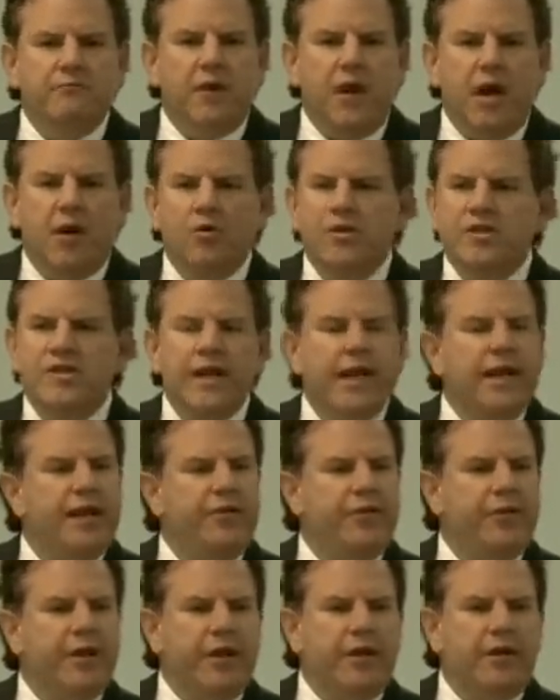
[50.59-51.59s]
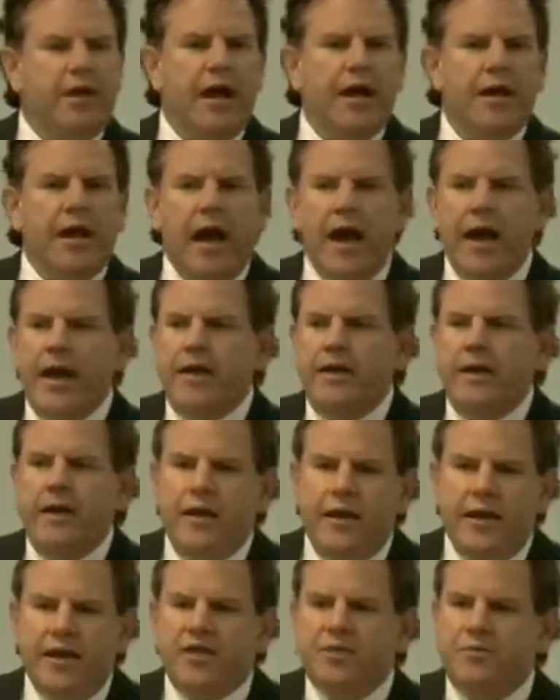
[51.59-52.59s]
I wasn't anything. I, I
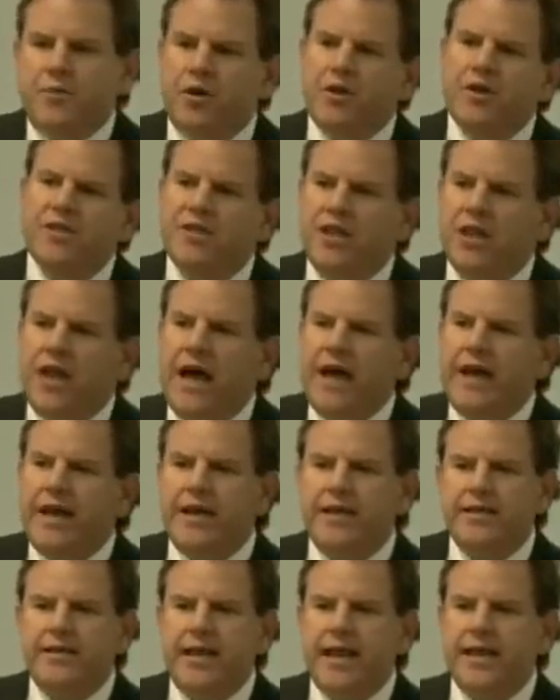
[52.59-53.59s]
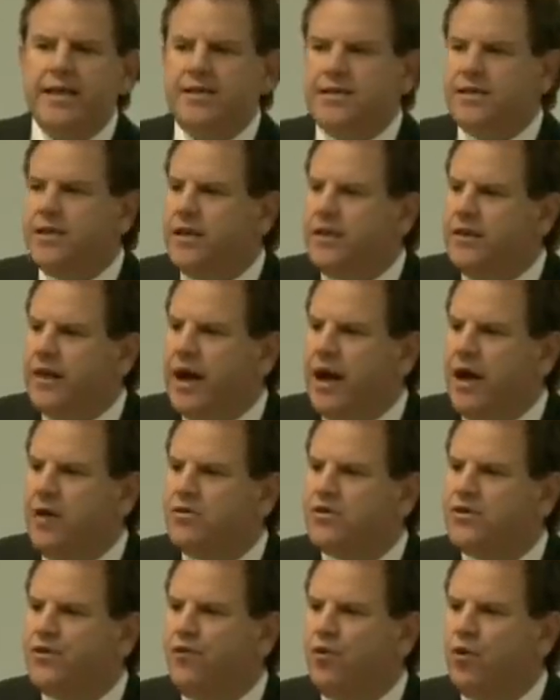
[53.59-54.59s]
experienced a lot of intensity that I
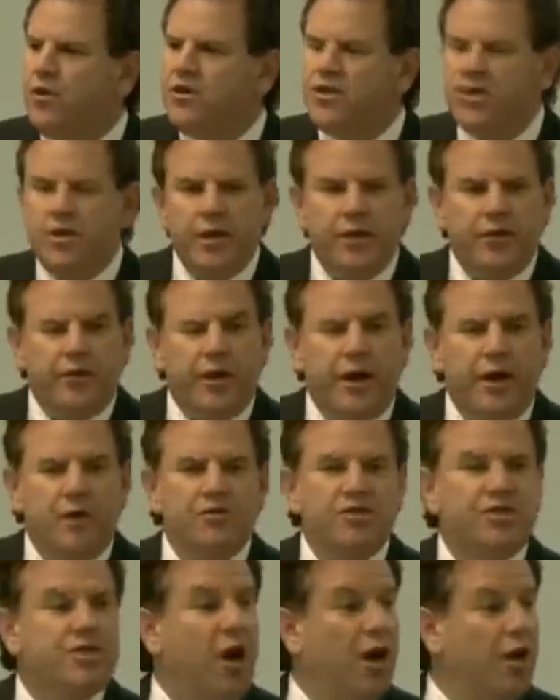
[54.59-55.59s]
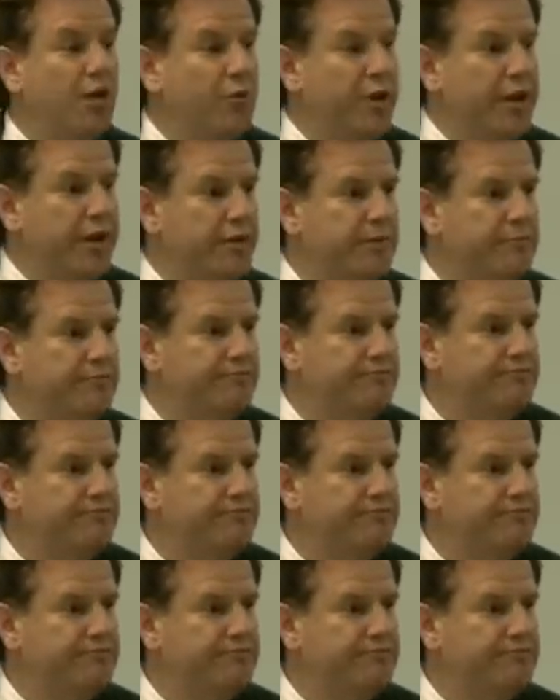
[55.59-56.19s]
was fortunate that I was tolerated